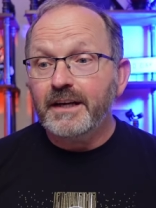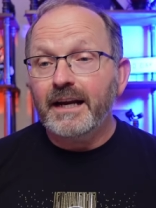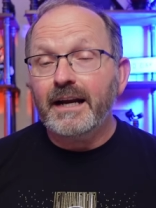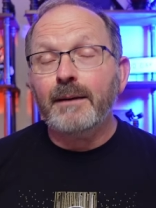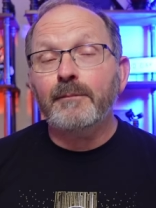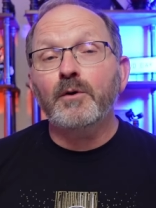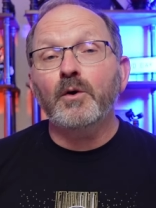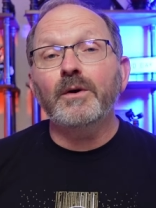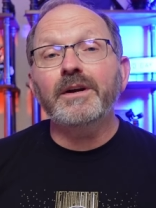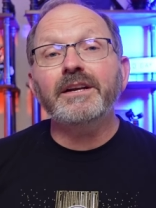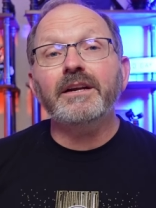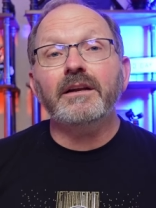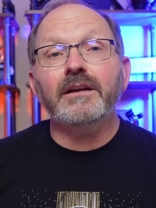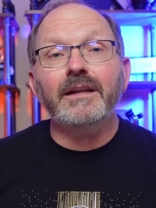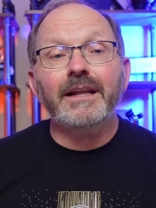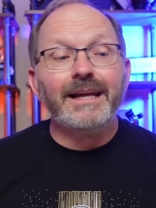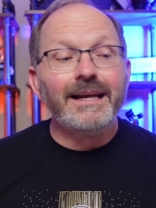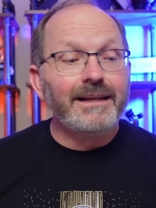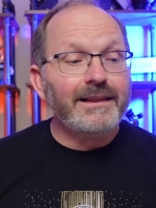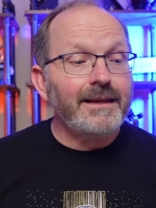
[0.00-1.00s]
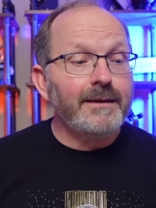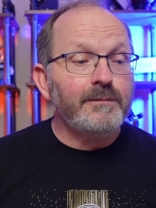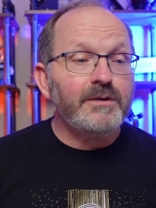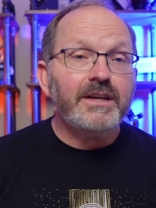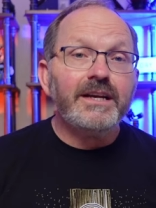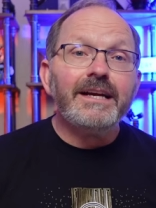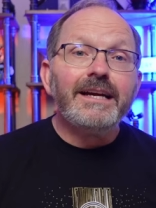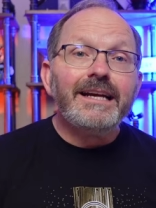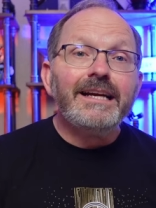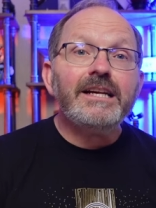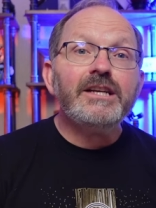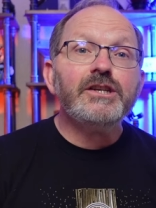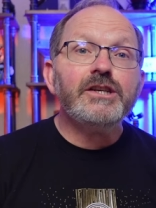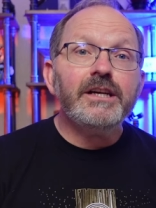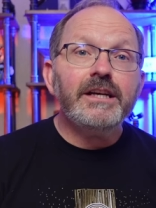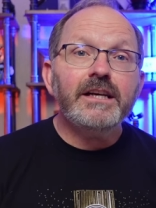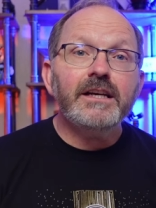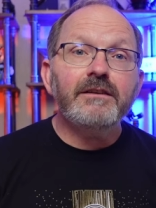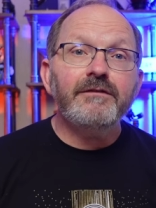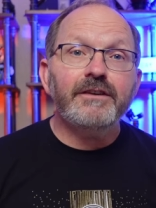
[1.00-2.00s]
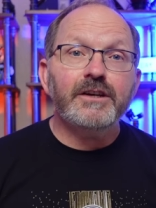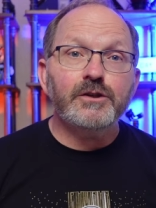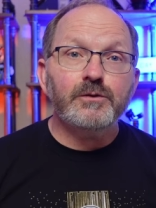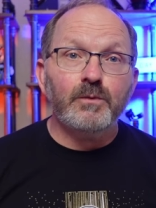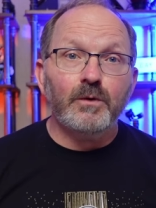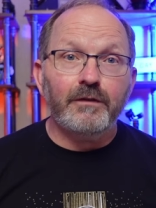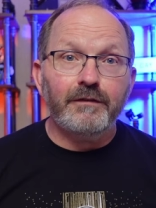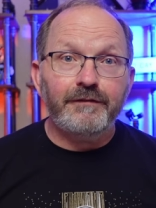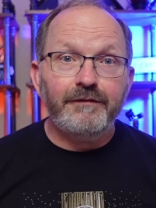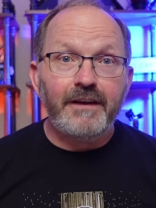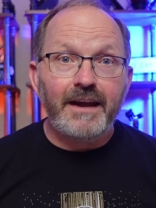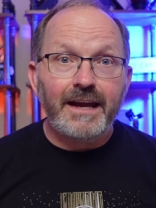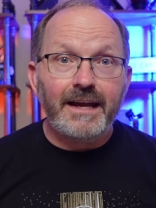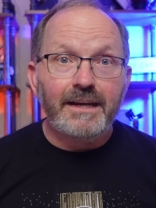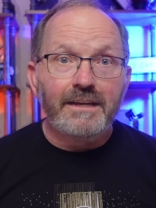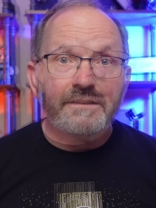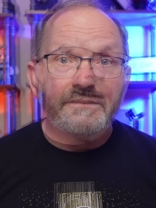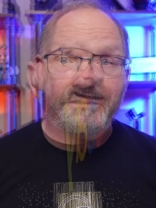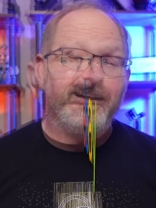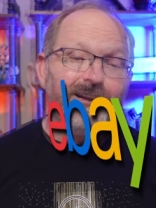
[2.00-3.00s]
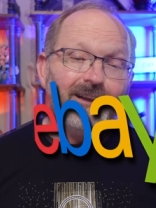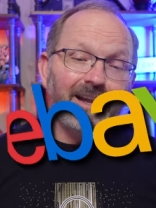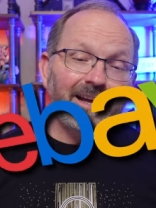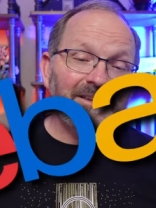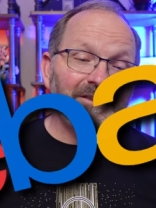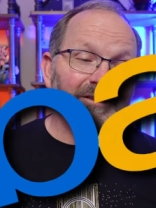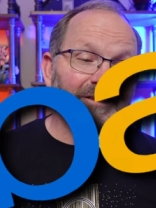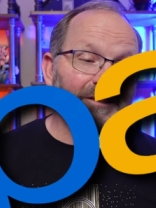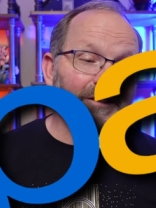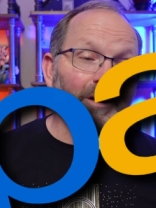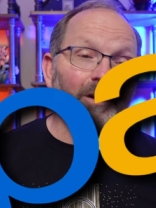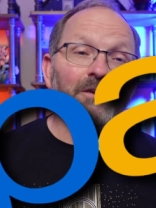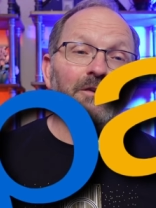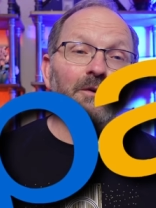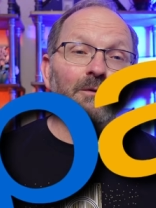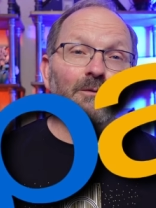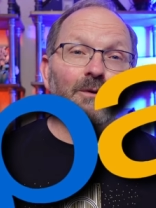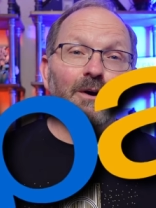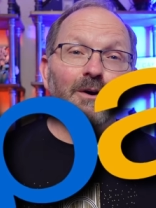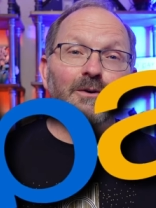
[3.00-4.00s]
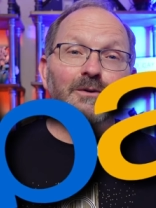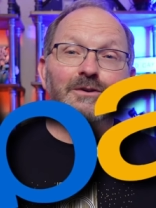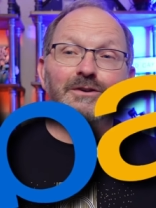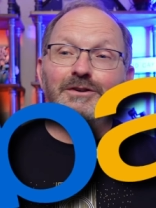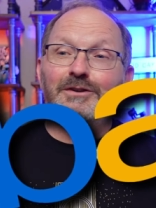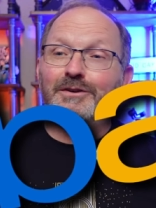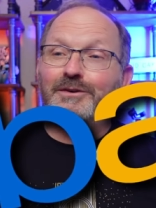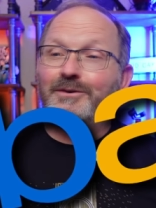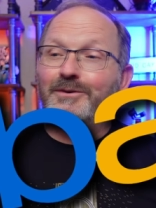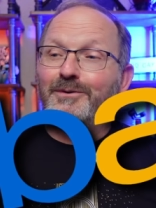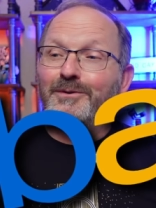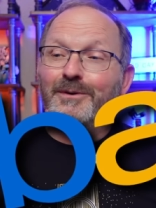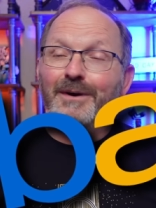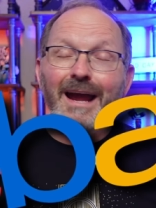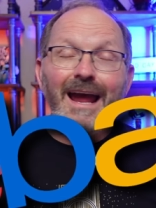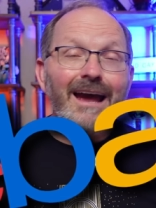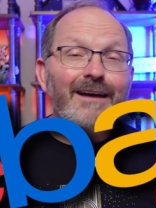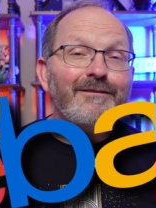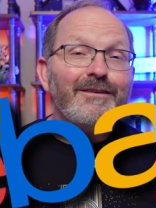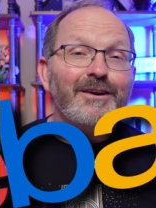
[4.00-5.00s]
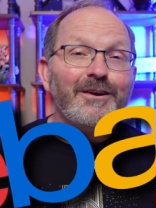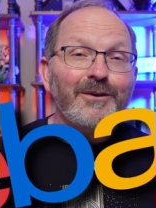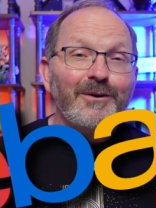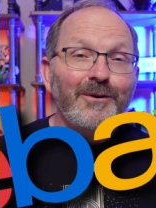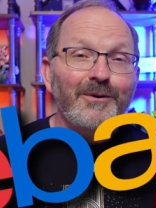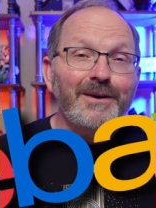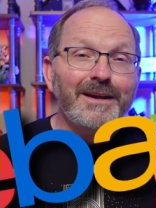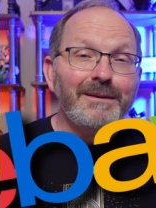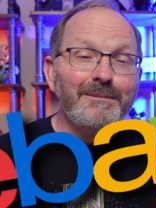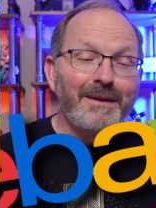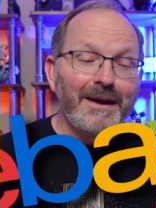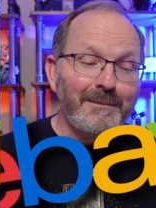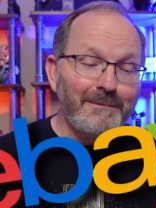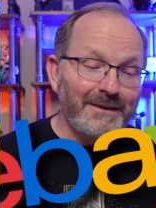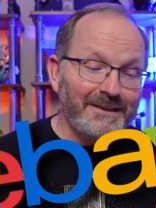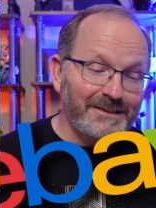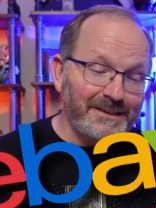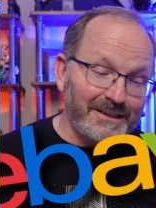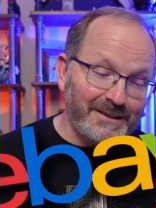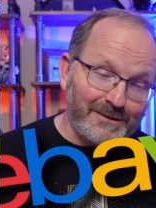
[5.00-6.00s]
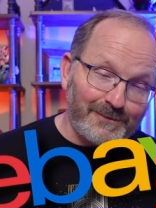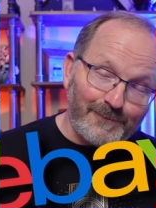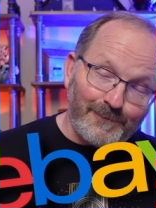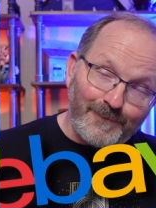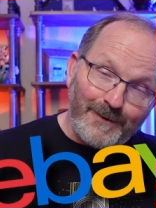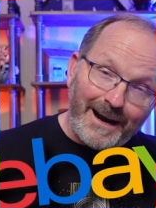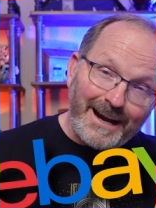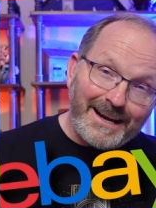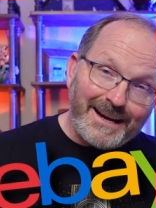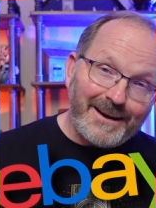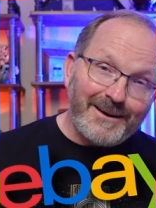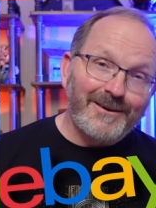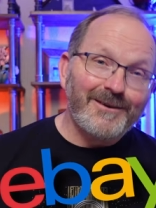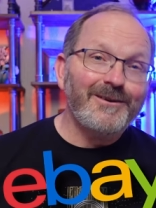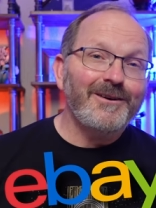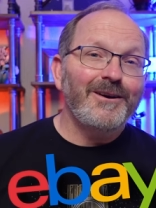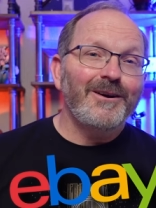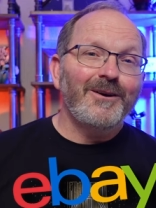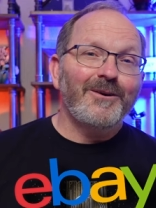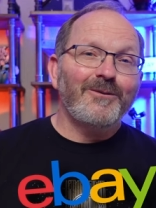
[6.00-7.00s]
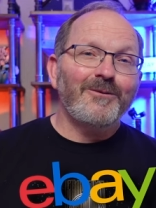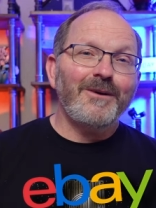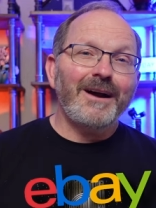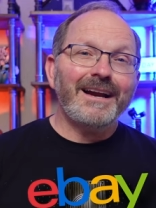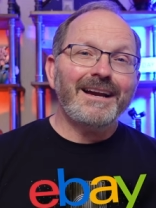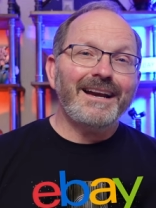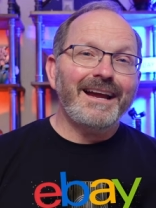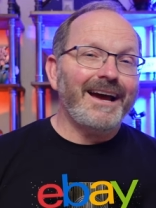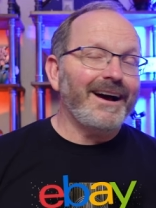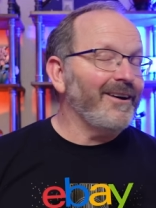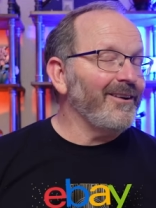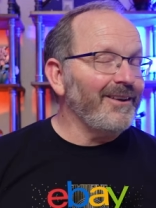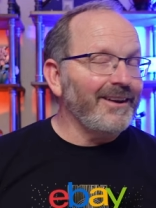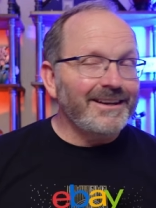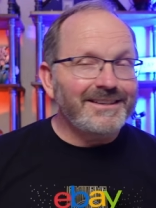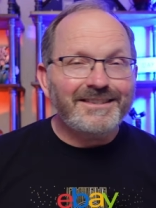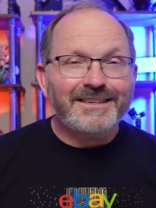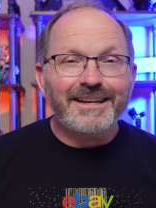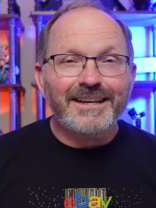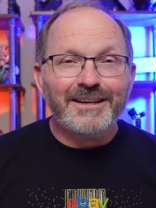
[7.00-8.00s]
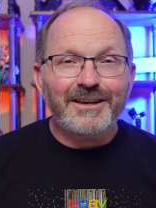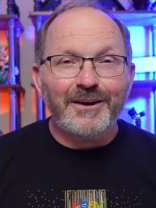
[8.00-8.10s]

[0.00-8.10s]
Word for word: and I'm going to link them to each individual phase. Let's start the road to having your own eBay business right here, right now. Let's get